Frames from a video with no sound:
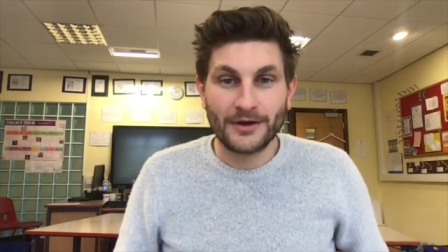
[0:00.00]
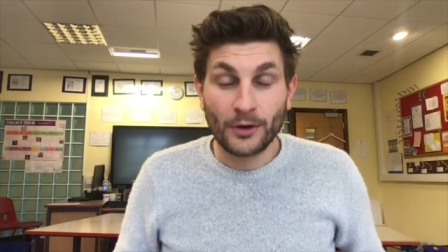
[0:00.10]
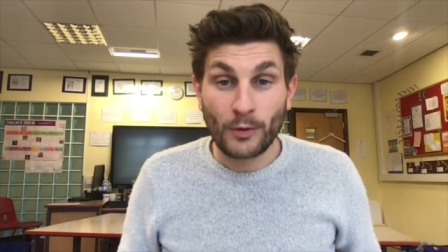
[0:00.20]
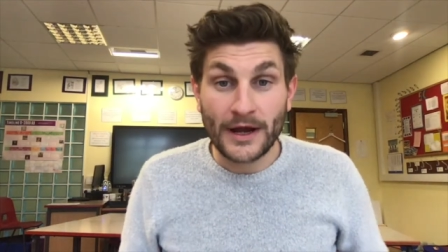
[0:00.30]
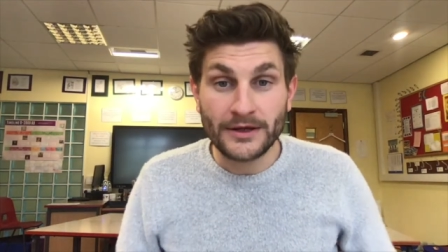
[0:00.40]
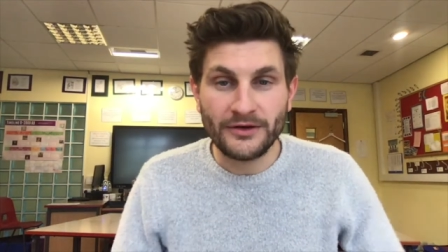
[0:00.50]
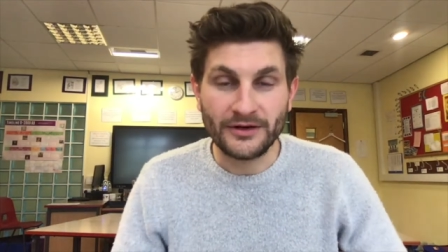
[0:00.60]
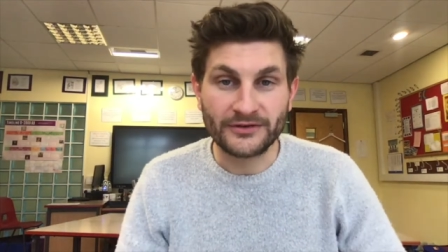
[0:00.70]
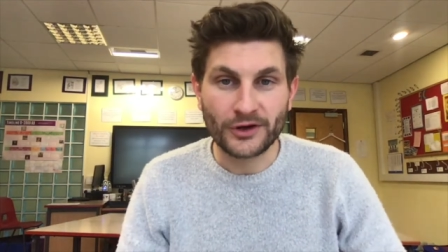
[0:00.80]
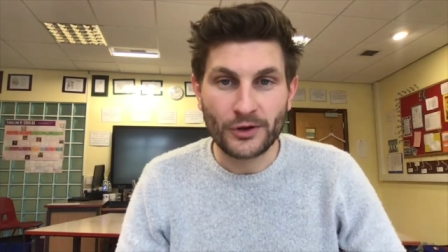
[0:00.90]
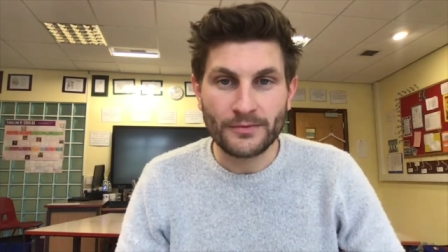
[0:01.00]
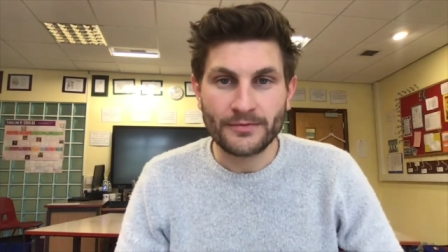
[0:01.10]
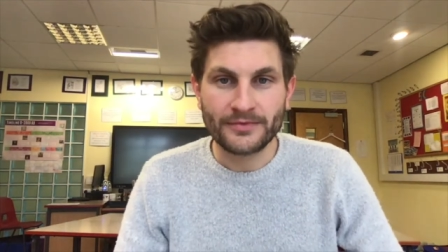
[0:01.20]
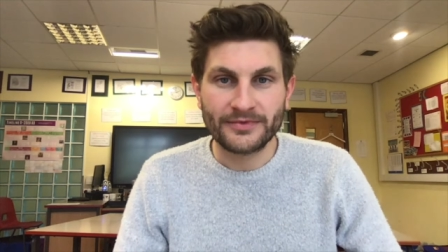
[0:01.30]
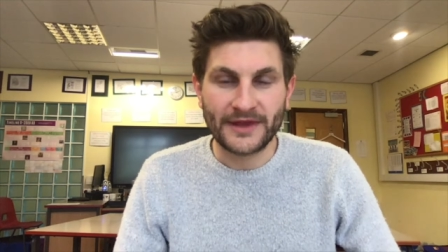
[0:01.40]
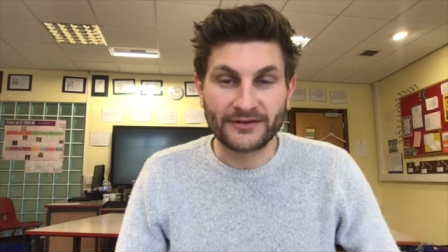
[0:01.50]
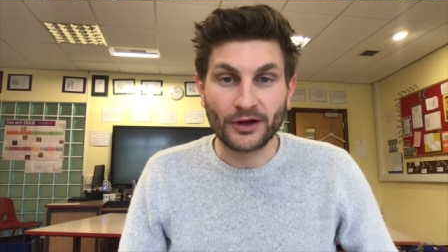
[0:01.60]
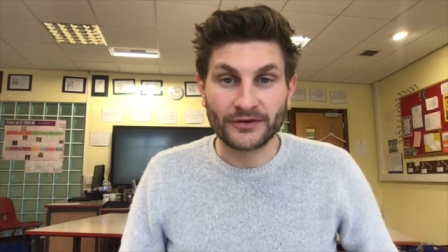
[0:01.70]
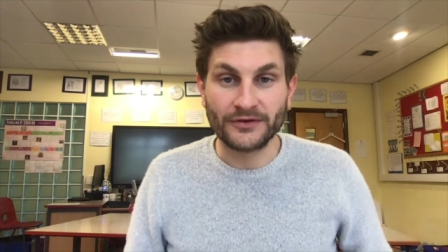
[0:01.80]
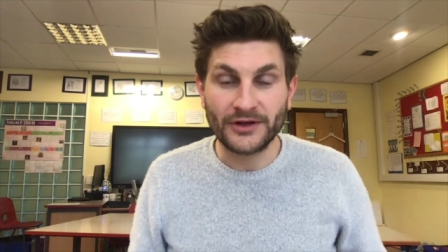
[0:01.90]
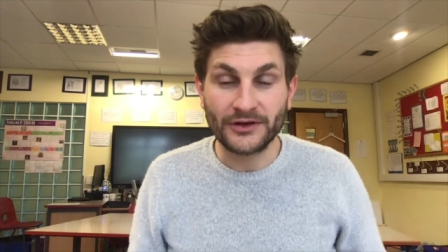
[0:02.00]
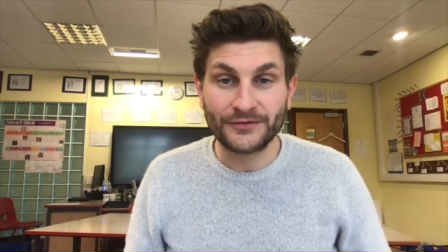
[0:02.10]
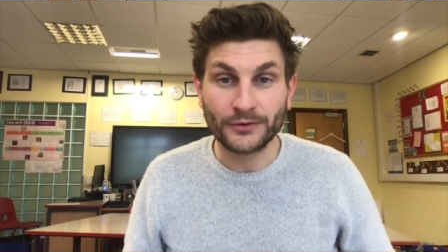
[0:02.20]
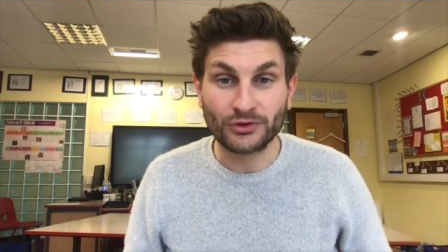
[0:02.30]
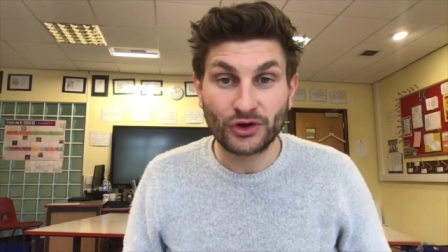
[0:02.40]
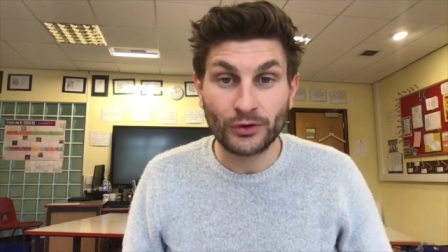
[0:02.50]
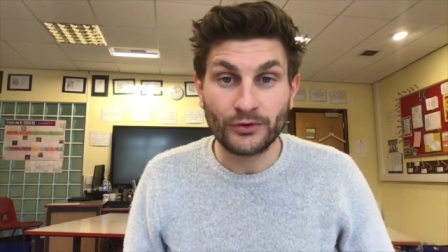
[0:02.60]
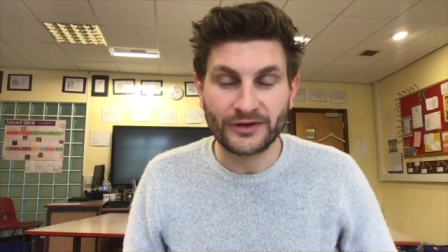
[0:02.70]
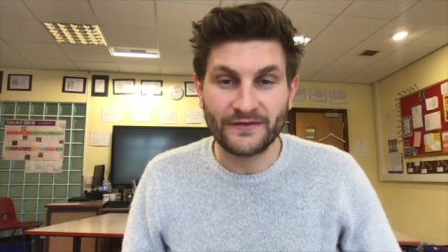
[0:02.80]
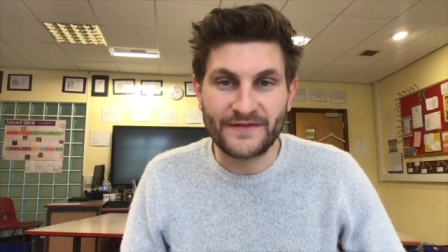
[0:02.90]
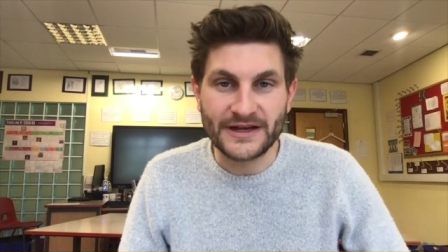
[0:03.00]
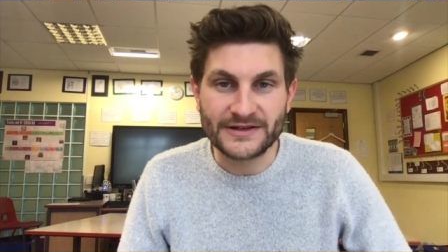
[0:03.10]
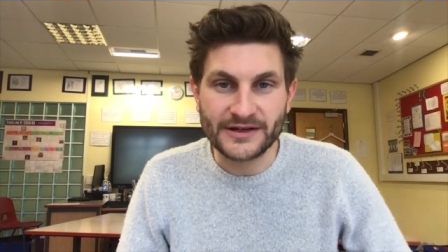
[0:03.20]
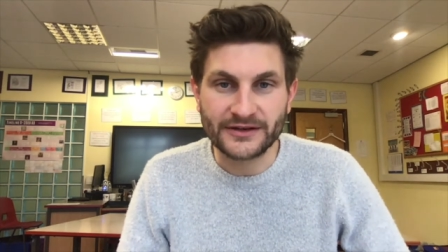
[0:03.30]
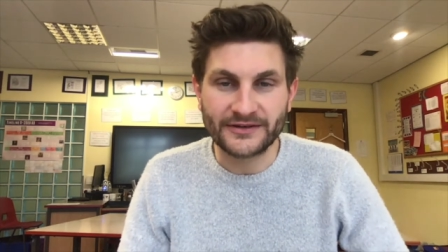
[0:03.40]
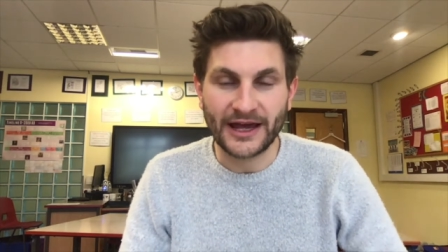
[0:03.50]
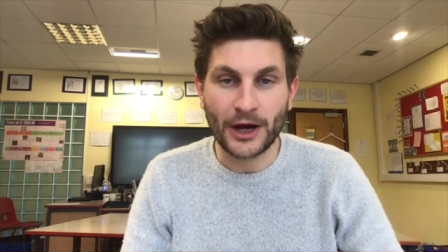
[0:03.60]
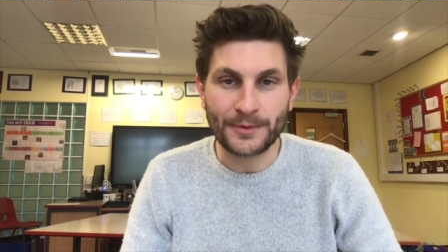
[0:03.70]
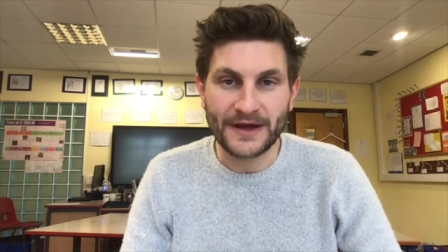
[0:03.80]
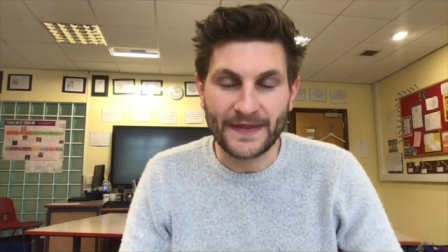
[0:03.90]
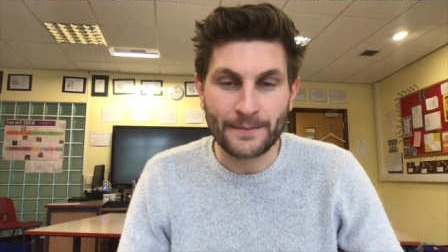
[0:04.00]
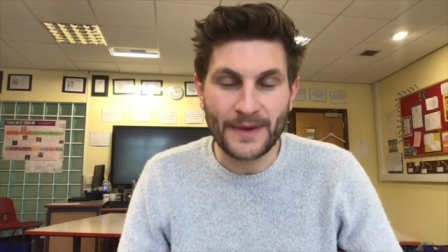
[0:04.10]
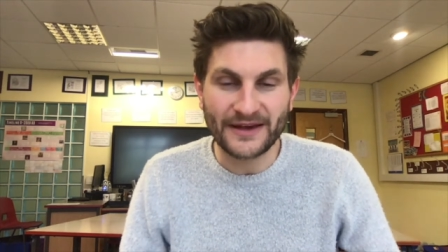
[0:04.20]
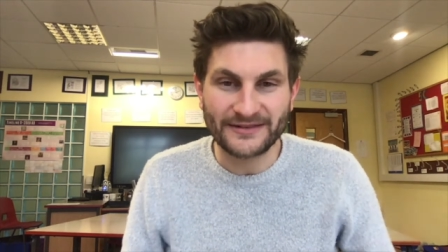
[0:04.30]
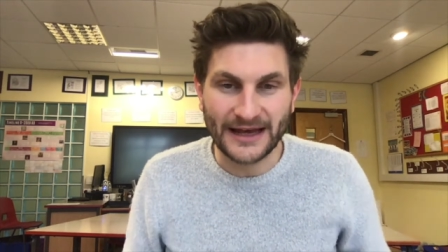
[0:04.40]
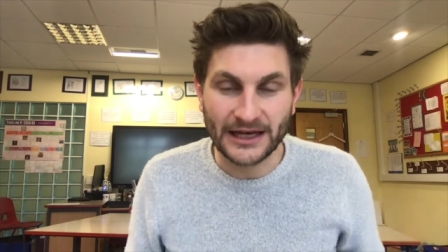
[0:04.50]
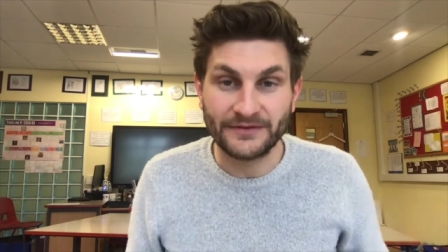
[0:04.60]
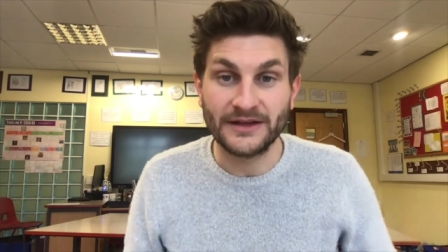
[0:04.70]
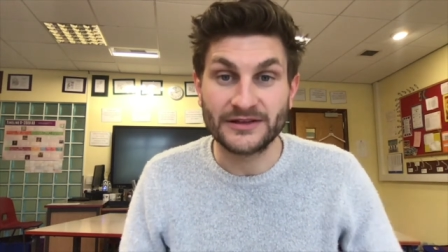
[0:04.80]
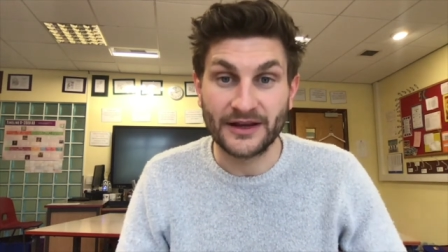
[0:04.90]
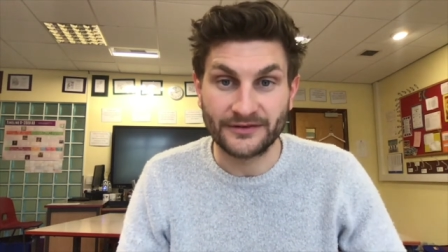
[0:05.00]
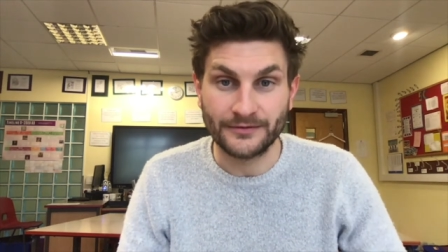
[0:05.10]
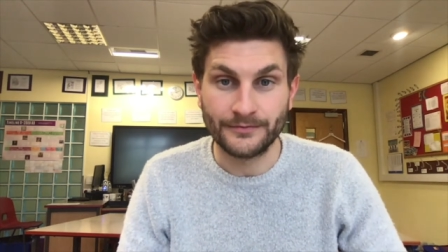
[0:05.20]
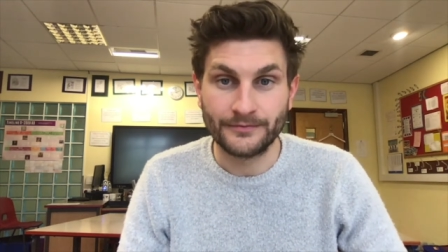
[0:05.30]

When using Zoom, there's lots of useful tools and features to help you get the best out of each lesson.